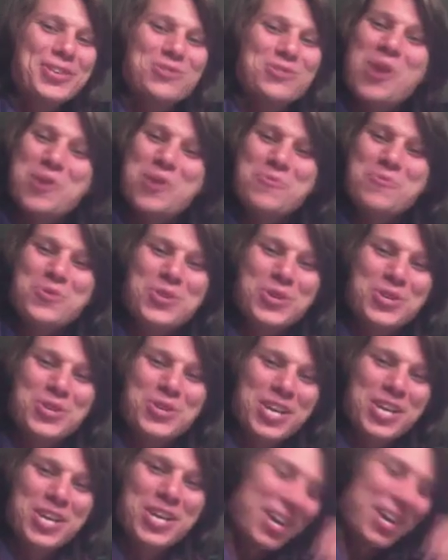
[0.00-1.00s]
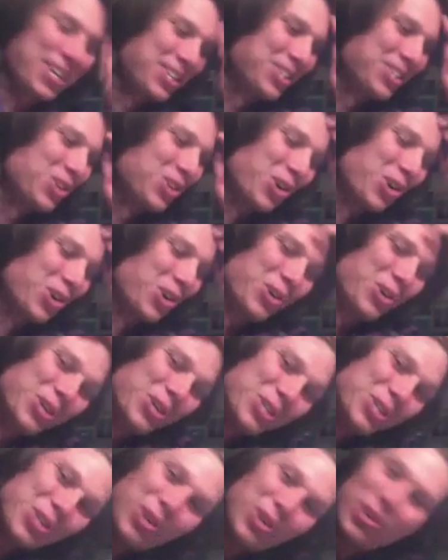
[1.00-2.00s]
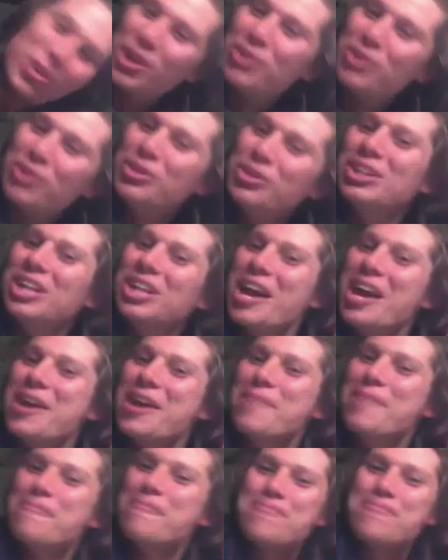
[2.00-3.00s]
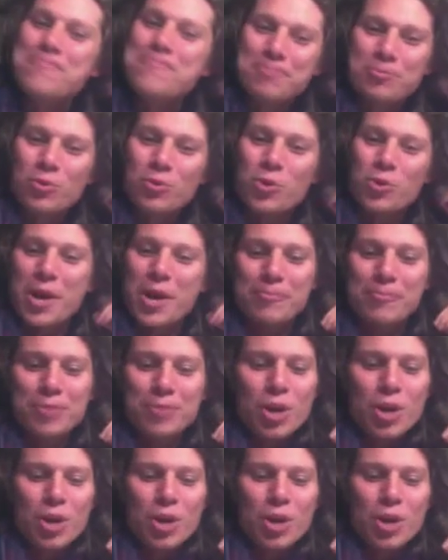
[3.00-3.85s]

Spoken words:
right? We're the good kind. It's all love and light, right?